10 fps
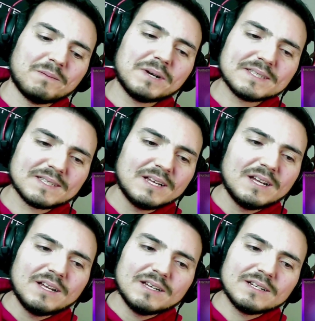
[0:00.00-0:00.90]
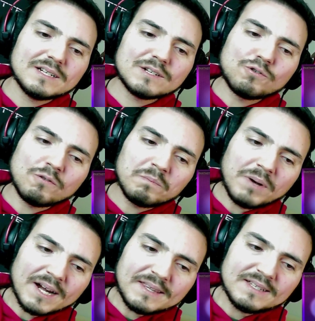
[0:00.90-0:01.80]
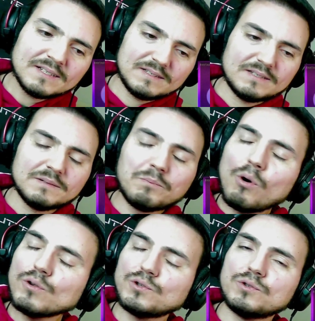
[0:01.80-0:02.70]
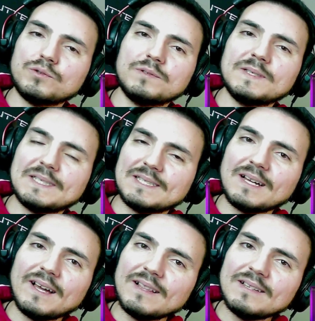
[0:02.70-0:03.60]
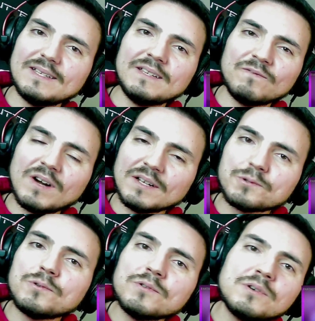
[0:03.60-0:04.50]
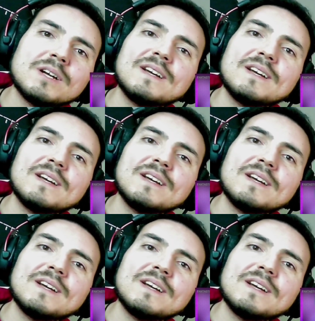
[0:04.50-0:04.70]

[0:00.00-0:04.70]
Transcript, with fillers: But uh, combining uh, both style in one song,